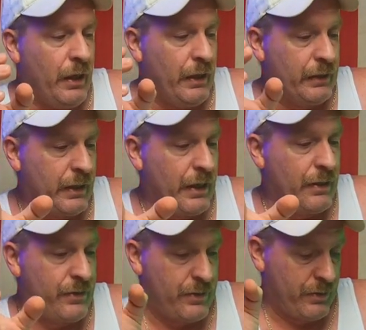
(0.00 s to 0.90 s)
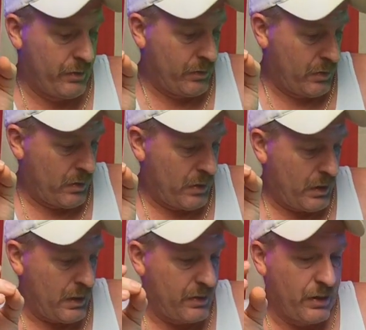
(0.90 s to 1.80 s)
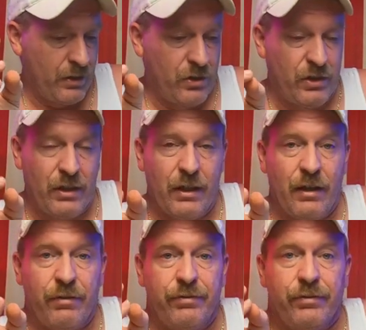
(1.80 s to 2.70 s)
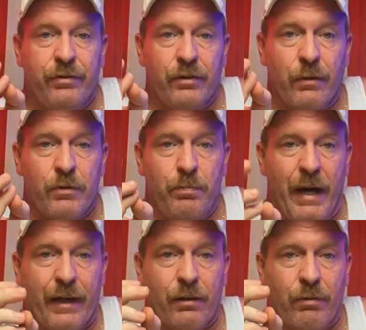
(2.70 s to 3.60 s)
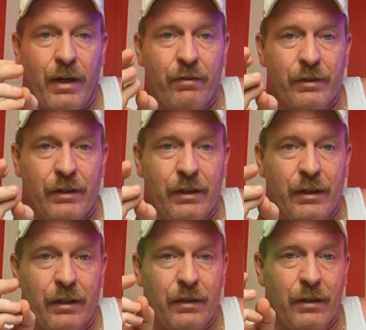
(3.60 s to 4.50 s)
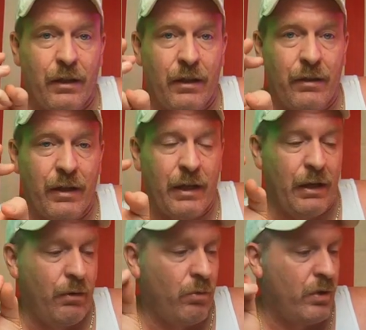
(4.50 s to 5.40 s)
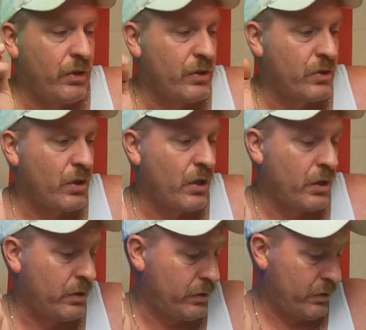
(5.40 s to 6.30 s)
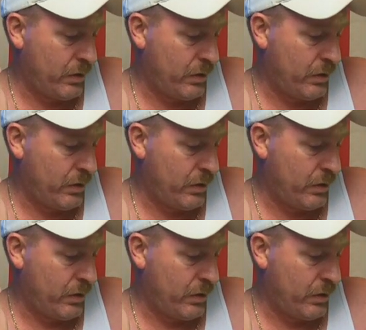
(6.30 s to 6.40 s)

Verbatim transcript: in case SHTF comes back around again and they want to start